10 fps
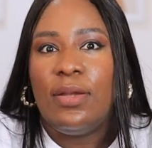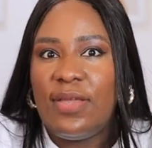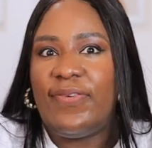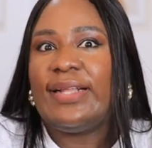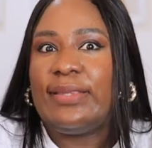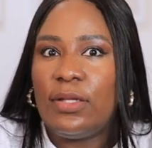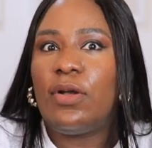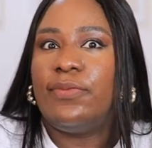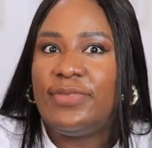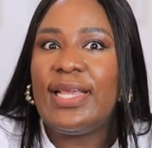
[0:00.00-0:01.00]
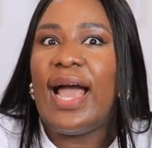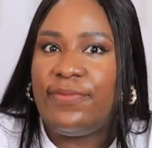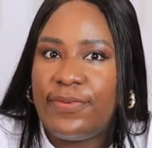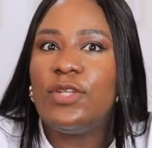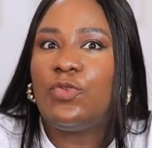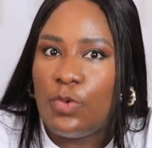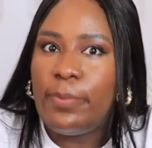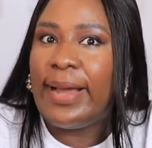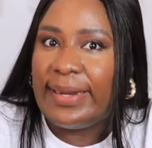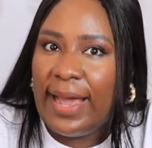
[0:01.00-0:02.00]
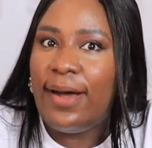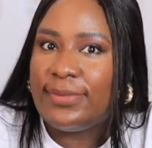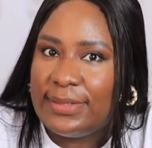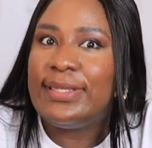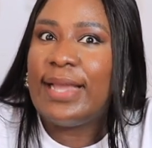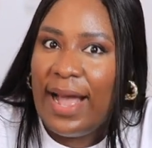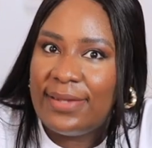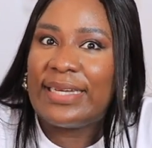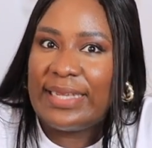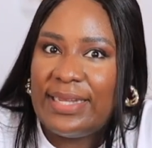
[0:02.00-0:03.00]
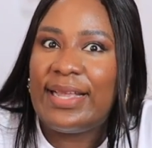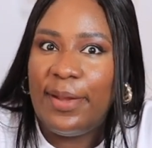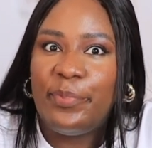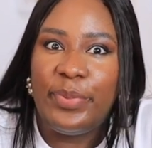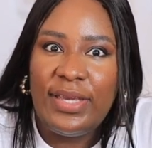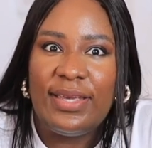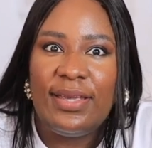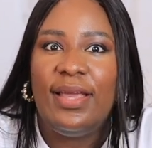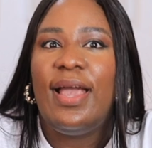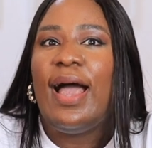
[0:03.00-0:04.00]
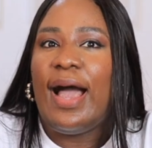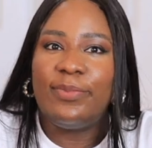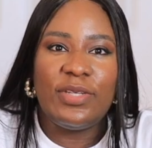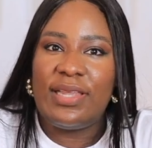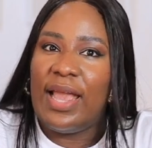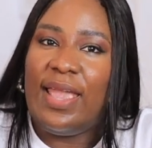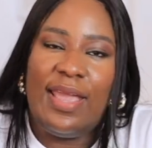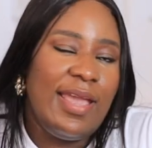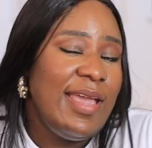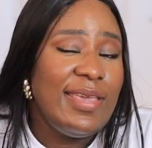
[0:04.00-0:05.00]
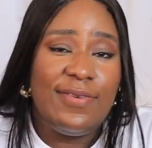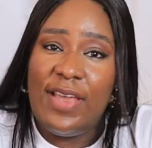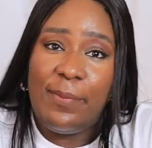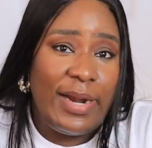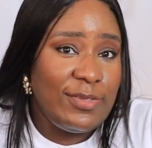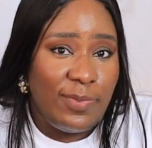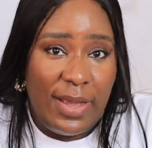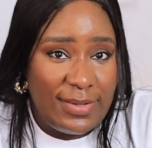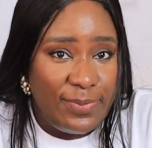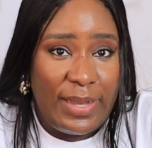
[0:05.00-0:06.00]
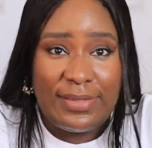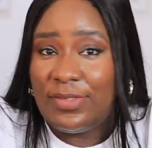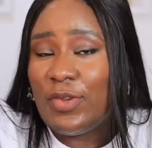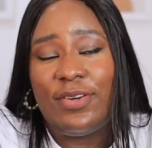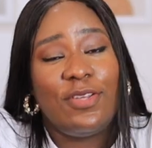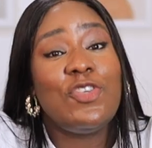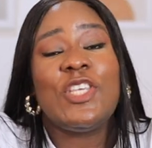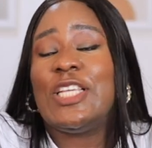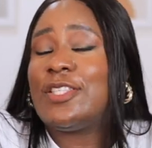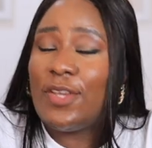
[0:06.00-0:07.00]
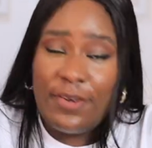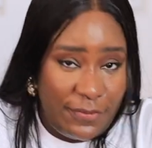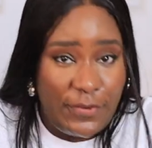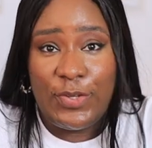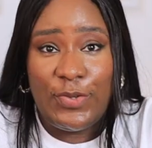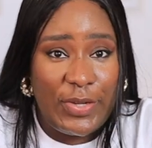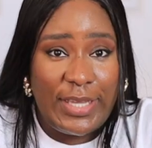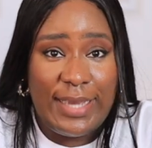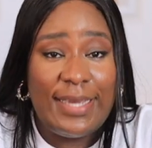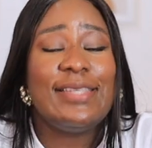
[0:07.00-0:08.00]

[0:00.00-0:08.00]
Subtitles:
If I think of the average woman, how scattered they can be, I'm just like, hey, if you're married to my husband, it's sorry for you, okay?